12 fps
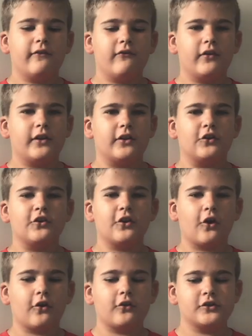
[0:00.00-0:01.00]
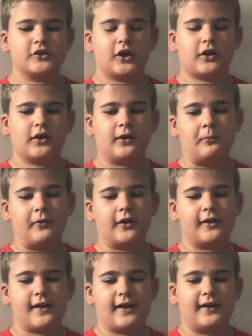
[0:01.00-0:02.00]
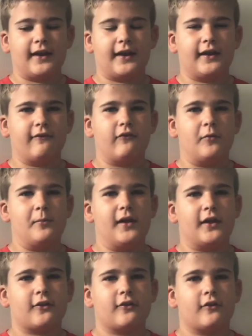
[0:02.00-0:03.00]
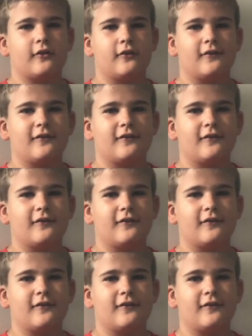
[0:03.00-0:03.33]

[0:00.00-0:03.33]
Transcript: invent dark chocolate because I like it the best.